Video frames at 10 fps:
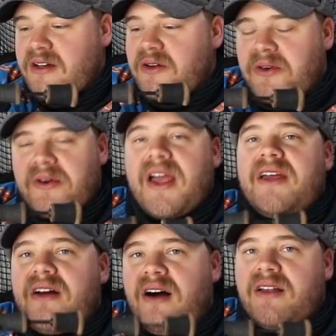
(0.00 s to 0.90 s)

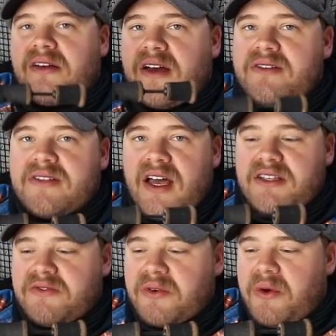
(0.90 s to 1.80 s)
Great all-around
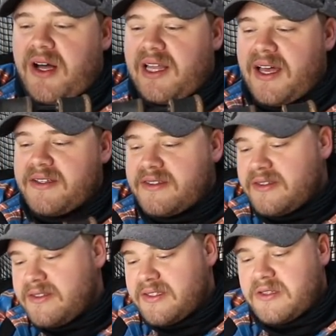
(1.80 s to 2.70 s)
size for walleyes,
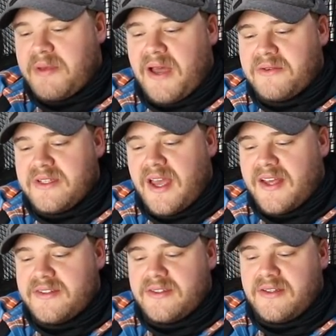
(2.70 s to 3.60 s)
6 pound
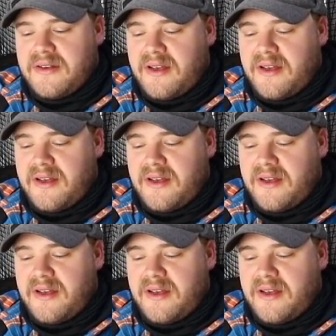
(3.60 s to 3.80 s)
test.